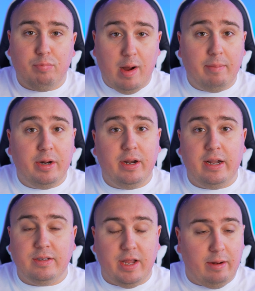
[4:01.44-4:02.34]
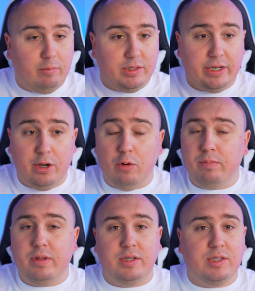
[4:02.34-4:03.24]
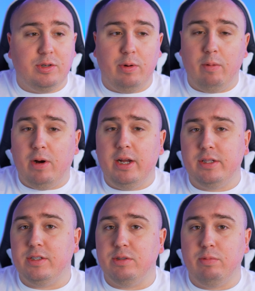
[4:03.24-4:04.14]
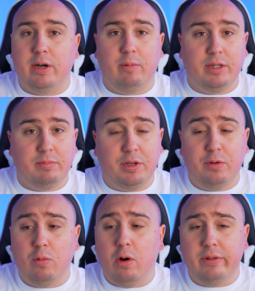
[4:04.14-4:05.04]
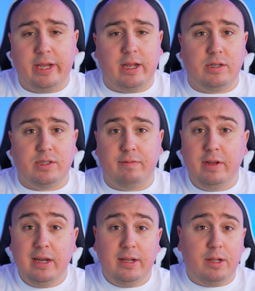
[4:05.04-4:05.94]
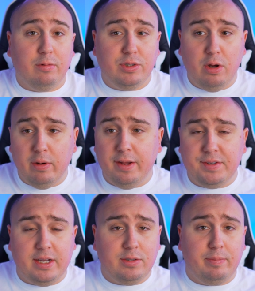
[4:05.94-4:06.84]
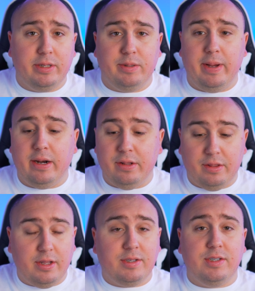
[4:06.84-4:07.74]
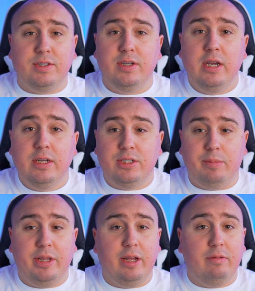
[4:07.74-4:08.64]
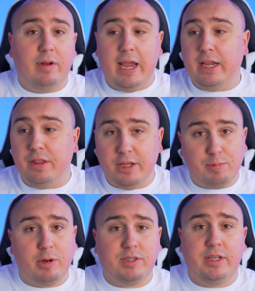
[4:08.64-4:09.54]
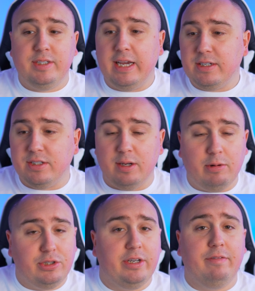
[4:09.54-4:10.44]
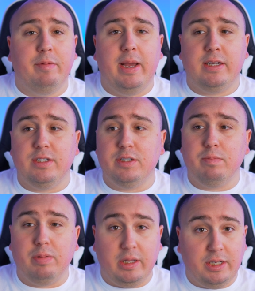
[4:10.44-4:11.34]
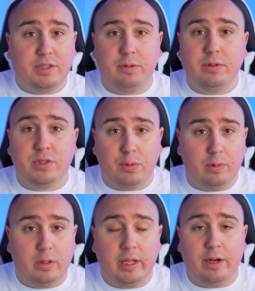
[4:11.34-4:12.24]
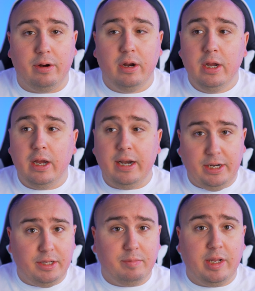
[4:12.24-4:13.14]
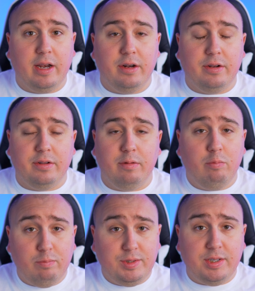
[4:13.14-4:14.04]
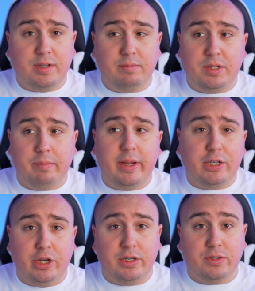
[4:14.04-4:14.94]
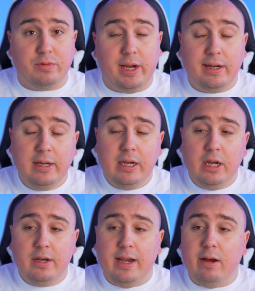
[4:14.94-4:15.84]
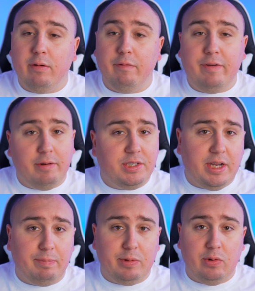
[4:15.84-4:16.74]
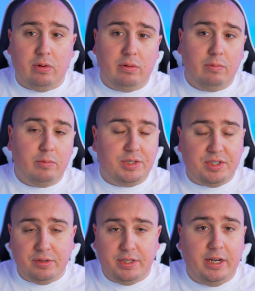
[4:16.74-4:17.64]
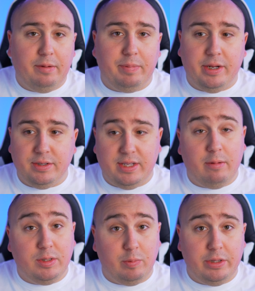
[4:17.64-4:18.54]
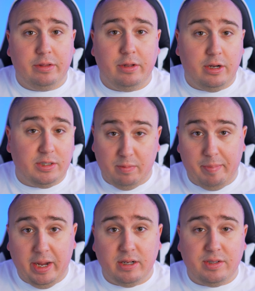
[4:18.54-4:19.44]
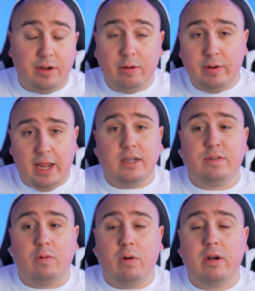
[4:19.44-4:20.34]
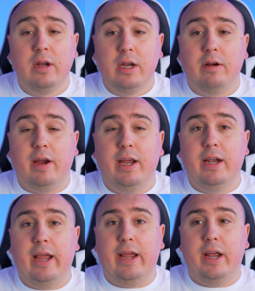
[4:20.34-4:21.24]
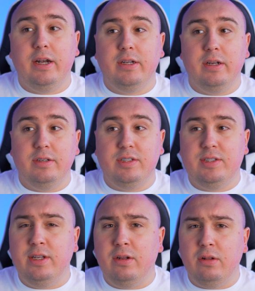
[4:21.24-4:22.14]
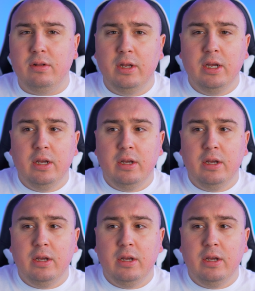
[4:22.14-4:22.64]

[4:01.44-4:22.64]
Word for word: prominent and was like, nope, this is who I want, this is what I want them to do, all that kind of stuff. There was no ifs, ands, or buts about it. This is somebody that, hey, this person needs access, I want you to give them access, please do it sooner than later, I need them to get into the system to make changes, right? Now, very skeptical, we still did it because that was what the customer paid us to do and asked for it, right? And still,